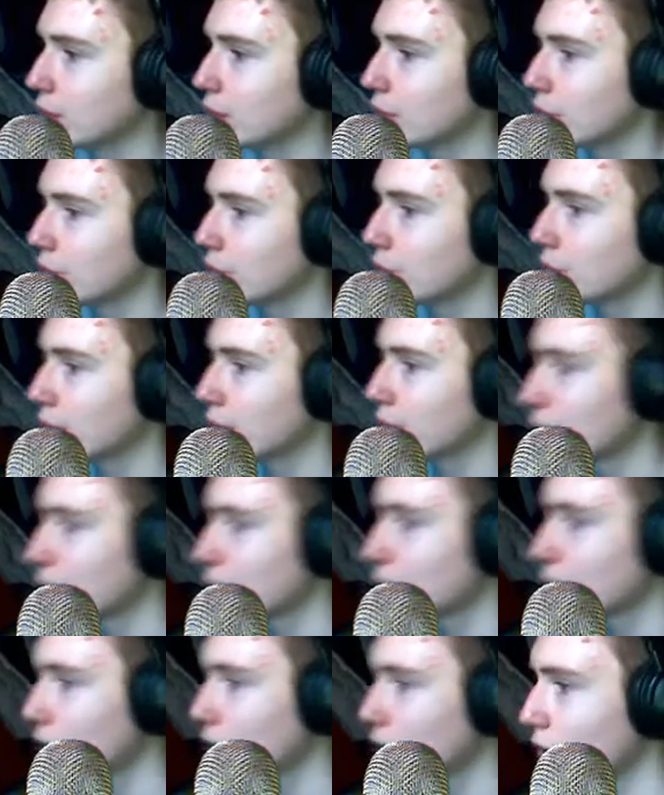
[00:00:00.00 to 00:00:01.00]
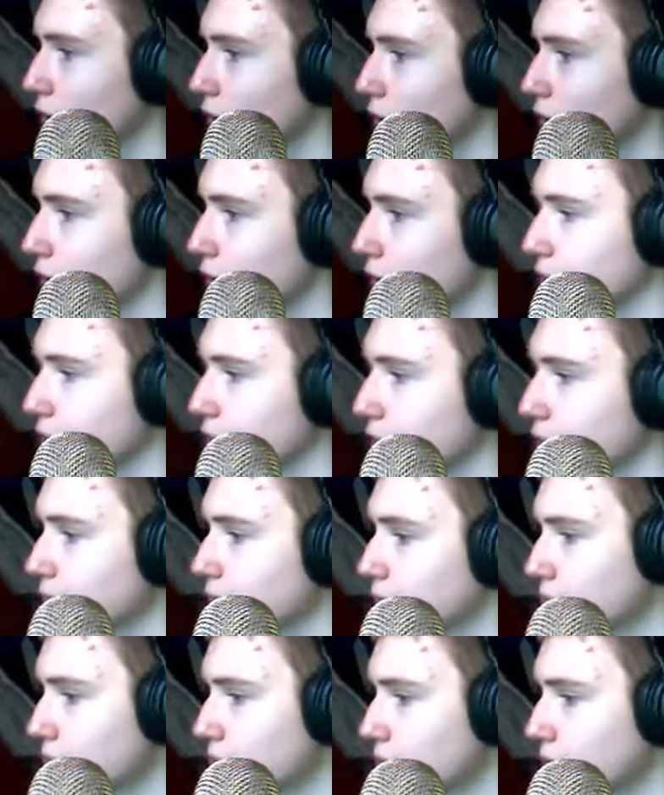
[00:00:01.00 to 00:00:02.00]

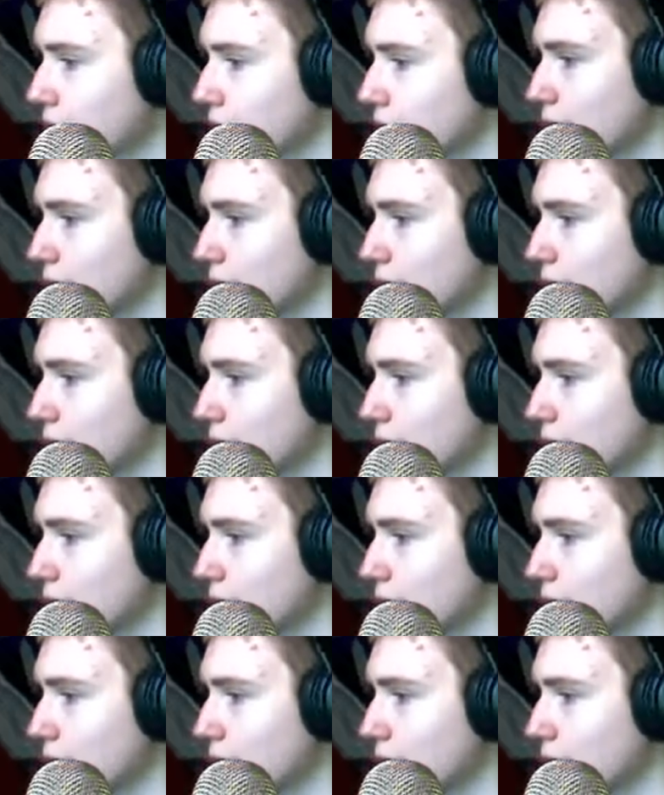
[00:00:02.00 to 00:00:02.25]
Nobody speaks.